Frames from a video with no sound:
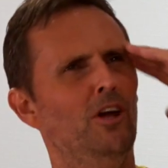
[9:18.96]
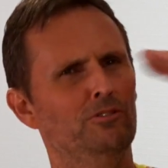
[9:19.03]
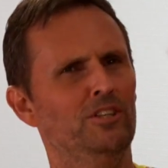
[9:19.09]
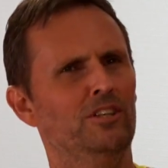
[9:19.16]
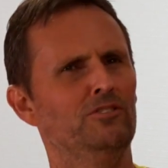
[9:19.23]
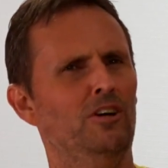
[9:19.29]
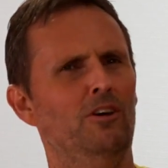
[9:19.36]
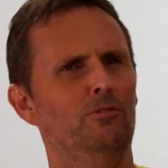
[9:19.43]

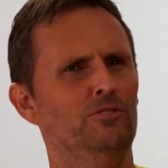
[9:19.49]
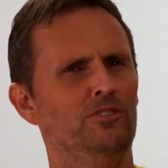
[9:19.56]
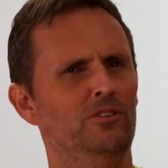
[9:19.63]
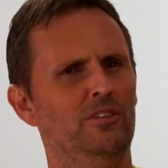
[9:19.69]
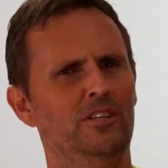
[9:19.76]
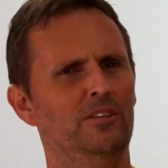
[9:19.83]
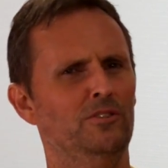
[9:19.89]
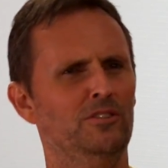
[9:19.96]
logic told you
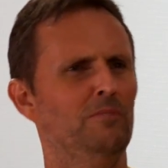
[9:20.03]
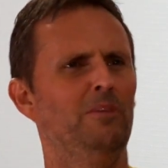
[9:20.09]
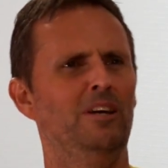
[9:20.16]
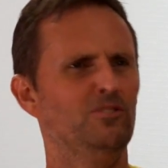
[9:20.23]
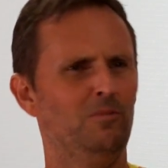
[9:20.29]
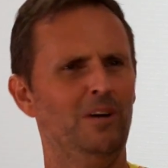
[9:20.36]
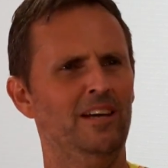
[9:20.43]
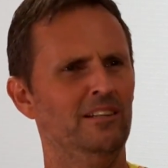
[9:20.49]
that it's yep. the
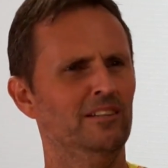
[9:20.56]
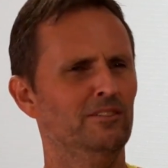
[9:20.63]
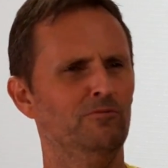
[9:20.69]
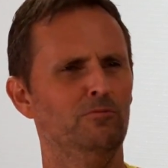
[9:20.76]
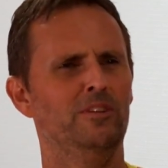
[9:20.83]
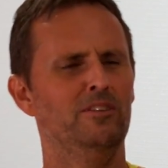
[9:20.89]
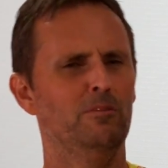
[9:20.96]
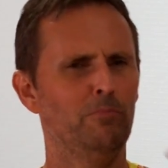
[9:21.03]
best way to live
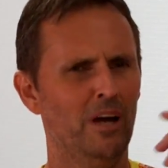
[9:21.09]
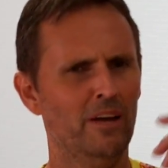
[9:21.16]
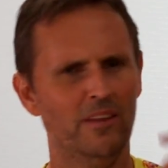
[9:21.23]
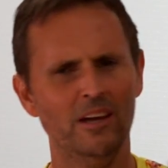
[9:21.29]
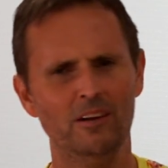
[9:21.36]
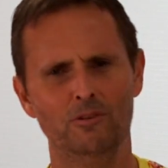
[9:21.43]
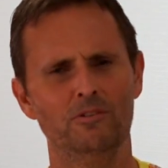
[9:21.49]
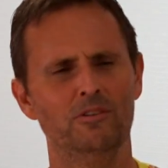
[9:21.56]
yep. with your brother
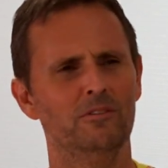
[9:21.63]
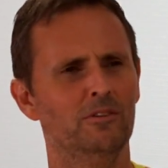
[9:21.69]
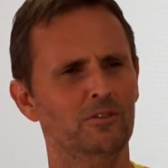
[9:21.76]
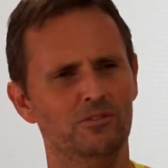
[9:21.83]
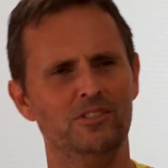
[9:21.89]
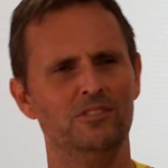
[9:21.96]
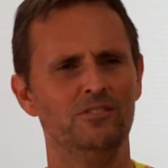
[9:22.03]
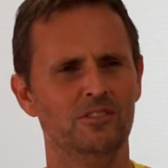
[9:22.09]
or yep.
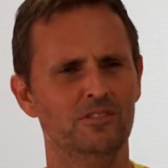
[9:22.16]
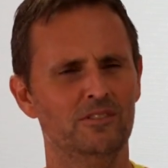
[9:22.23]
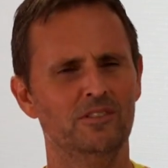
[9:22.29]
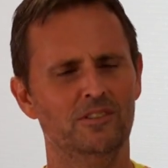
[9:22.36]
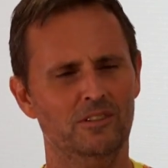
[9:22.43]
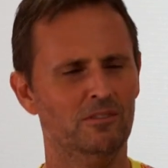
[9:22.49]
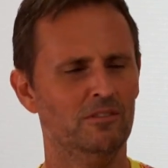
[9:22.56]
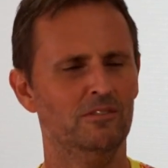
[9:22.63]
a sister.
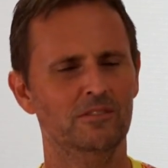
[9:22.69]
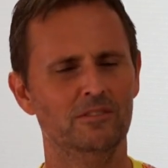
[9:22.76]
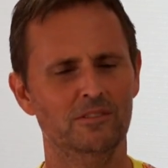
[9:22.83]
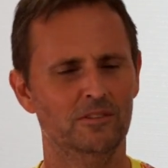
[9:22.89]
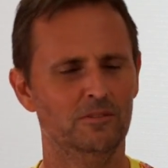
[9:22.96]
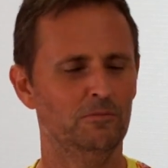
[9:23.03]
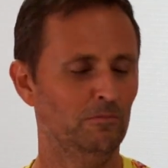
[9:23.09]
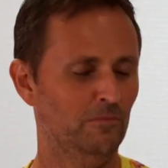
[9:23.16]
You know,
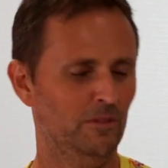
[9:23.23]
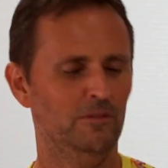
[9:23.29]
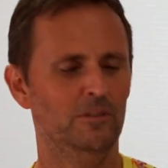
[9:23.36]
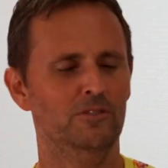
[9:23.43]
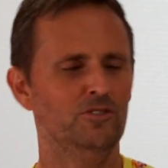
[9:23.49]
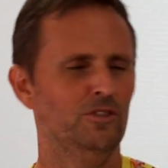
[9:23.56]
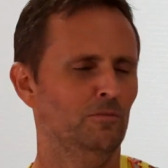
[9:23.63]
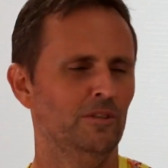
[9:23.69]

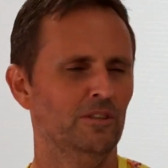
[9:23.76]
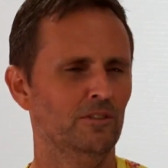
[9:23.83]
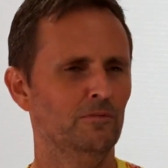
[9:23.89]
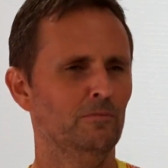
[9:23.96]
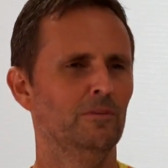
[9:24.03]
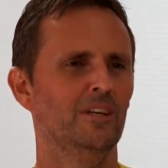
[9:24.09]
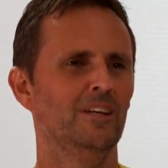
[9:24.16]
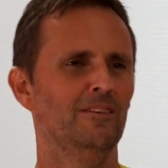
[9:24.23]
fellow you,
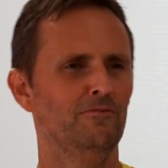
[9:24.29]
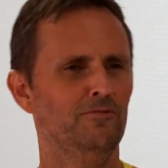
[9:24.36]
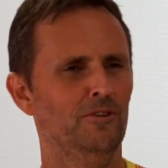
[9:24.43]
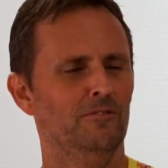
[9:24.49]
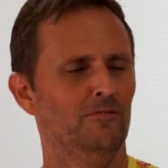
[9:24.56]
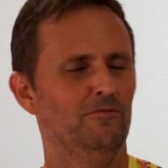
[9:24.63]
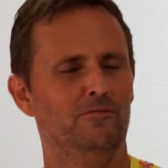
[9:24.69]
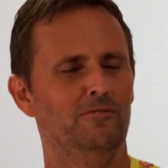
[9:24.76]
human.
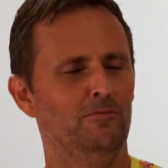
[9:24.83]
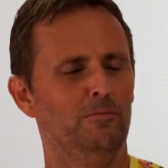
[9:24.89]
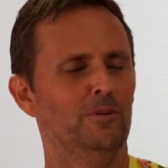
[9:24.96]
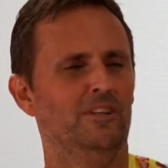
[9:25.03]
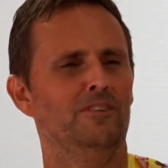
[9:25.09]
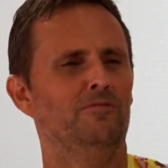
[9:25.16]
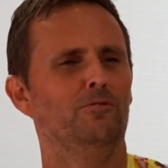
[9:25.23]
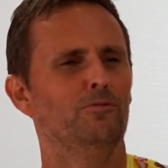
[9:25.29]
You
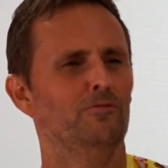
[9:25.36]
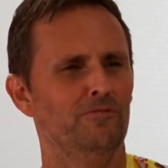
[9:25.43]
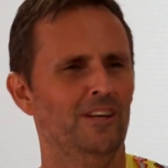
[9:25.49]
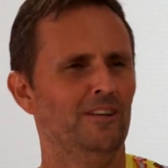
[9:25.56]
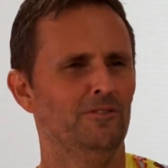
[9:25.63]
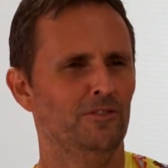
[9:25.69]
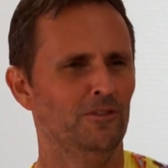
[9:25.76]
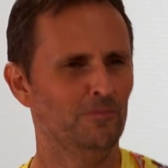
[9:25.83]
believe all
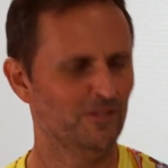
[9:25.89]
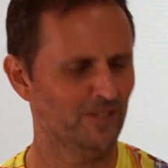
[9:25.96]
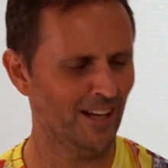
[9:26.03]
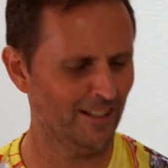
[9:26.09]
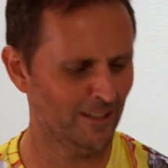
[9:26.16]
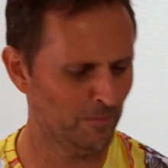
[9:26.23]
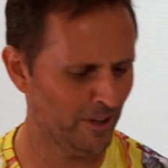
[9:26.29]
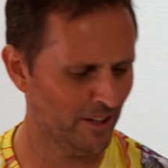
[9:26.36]
fellow humans
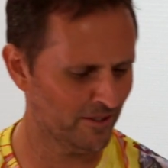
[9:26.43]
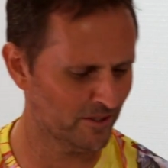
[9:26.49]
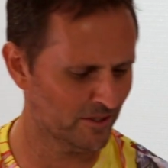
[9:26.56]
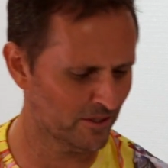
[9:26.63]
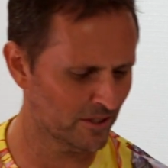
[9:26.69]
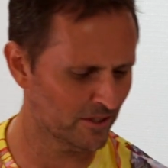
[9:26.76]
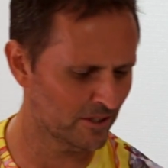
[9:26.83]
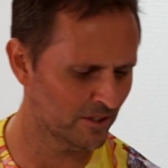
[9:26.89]
are your brothers
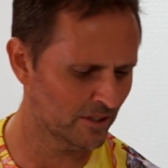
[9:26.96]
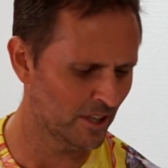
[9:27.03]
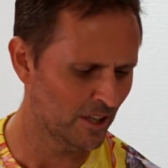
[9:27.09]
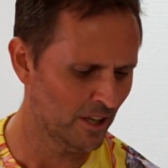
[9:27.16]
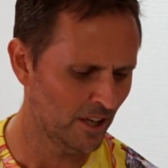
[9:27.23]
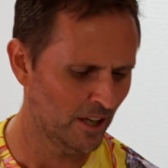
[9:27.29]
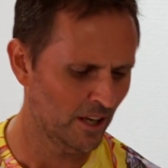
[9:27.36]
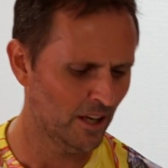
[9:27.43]
and sisters.
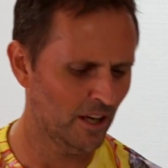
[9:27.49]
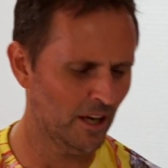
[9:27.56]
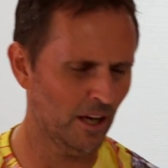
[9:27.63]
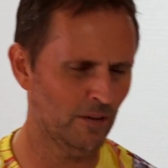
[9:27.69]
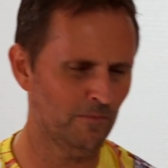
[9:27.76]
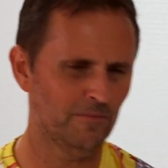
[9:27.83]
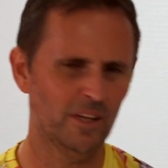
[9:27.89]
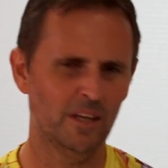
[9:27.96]

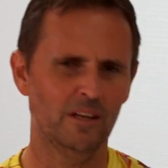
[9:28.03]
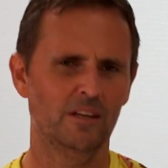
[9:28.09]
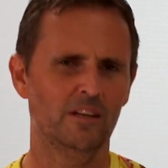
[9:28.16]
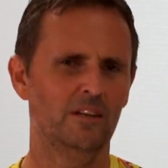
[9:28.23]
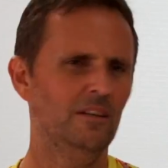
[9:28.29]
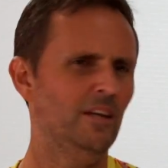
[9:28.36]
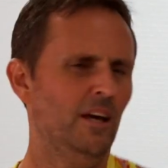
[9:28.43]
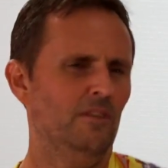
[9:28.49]
Um,
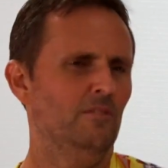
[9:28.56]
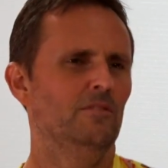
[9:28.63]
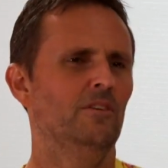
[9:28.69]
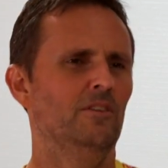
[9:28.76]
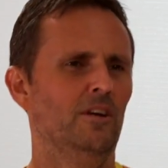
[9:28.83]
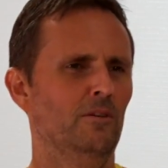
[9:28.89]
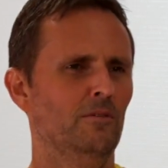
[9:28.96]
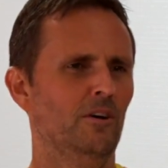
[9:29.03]
yeah,
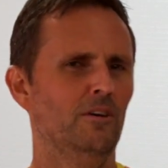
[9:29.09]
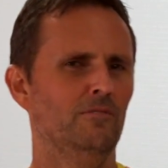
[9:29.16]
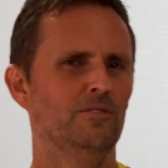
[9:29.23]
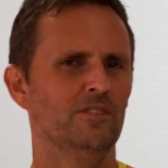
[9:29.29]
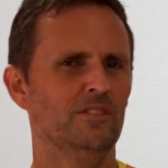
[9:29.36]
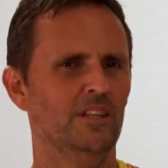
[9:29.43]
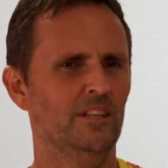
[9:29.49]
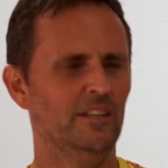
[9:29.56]
you know,
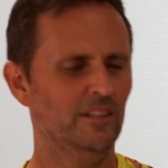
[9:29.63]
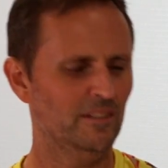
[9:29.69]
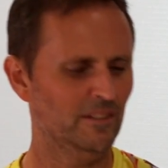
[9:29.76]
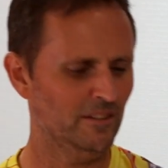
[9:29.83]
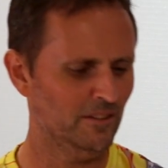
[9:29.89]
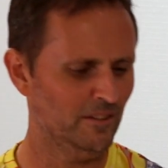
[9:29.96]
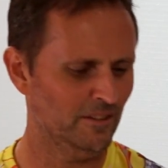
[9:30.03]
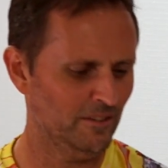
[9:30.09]
obviously,
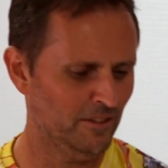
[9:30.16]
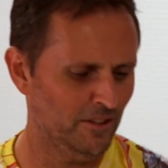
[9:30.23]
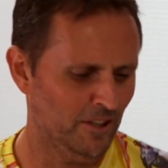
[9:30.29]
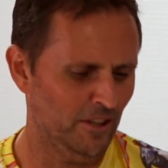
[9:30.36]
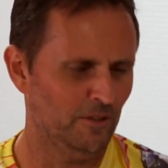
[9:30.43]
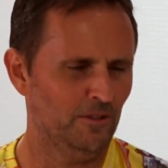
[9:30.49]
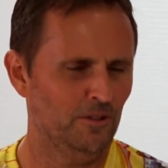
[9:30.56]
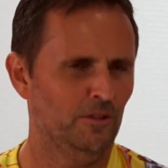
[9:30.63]
you
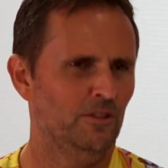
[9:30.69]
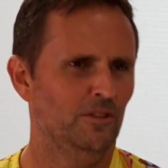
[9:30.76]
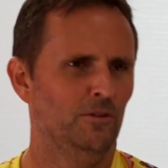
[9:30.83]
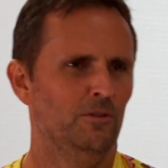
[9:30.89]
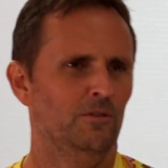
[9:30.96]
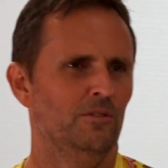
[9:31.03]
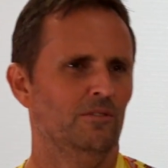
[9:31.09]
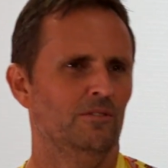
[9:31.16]
know, you,
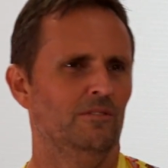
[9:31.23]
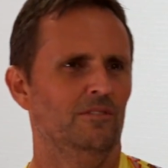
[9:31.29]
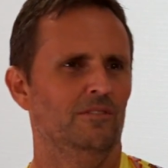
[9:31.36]
you